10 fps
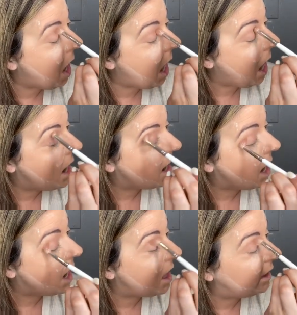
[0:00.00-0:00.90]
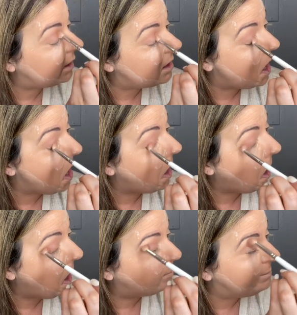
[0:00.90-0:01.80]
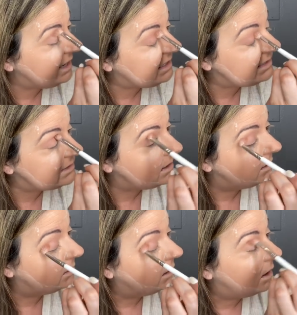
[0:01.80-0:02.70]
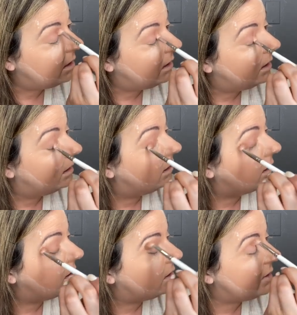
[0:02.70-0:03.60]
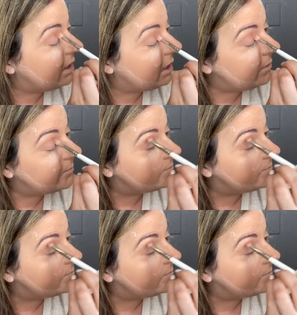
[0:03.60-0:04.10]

kind of get like a base going.